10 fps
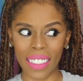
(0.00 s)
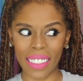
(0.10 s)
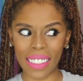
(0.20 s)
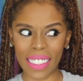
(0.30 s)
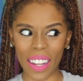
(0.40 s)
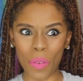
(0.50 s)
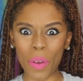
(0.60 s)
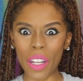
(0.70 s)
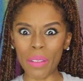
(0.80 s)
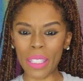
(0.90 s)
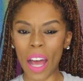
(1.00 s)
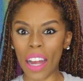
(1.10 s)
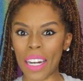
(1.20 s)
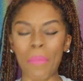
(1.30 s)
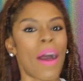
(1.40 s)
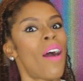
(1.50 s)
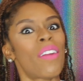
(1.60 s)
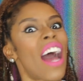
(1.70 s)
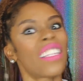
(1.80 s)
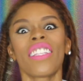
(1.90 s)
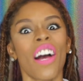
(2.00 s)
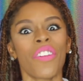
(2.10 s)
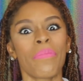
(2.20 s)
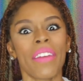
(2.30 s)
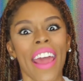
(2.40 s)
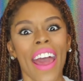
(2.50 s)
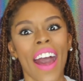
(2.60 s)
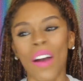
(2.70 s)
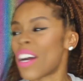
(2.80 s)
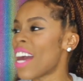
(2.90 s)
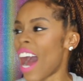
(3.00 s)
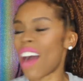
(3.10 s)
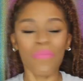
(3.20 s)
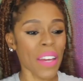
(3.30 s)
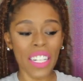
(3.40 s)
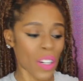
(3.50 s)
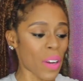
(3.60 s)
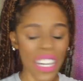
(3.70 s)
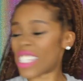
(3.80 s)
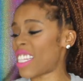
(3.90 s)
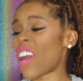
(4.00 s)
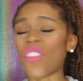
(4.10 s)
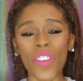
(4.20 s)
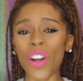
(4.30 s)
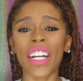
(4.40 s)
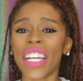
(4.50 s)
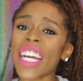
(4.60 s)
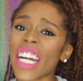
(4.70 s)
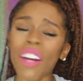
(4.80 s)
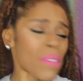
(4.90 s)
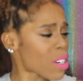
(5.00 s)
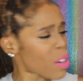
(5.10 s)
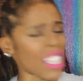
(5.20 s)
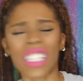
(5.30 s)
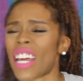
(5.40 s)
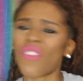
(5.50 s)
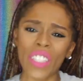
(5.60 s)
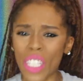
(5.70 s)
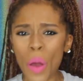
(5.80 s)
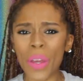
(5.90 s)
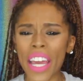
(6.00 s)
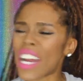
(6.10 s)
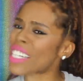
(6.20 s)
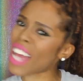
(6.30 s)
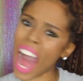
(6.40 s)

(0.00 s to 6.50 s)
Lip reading: And it's like, what are you talking about? I love him now. I've been doing this thing for a year. I've been doing this thing for 2 years.